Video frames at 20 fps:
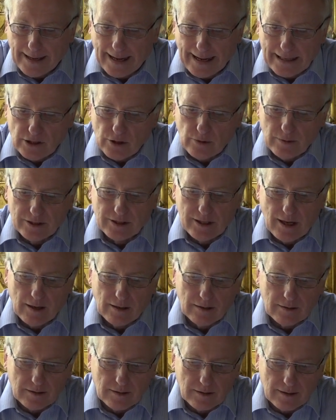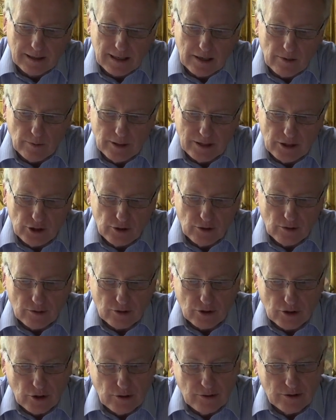As a result, the original
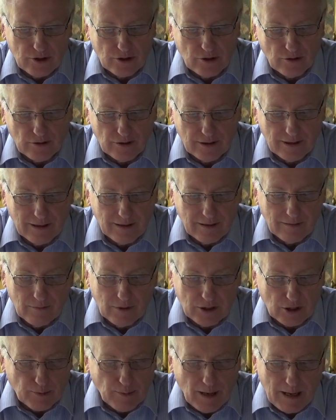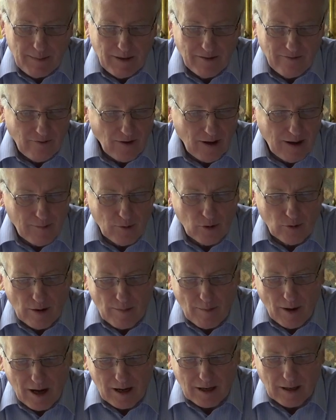true story, which may be far more
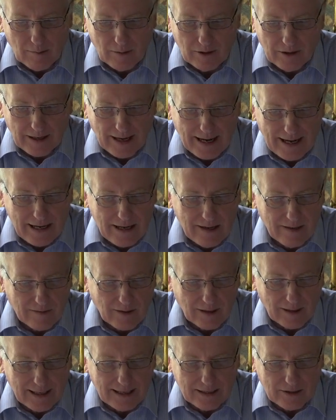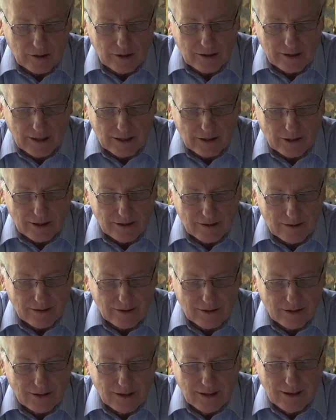remarkable than any of the later
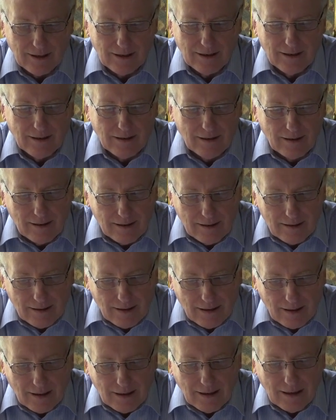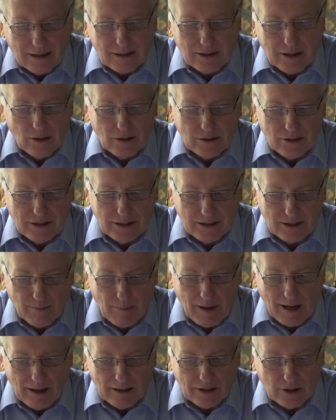editions, has lost its
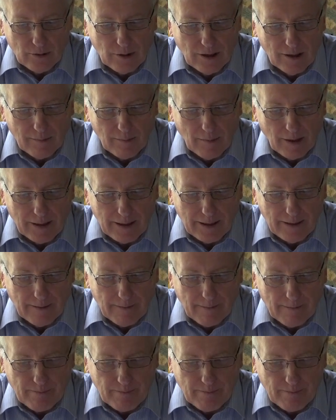power to earn money.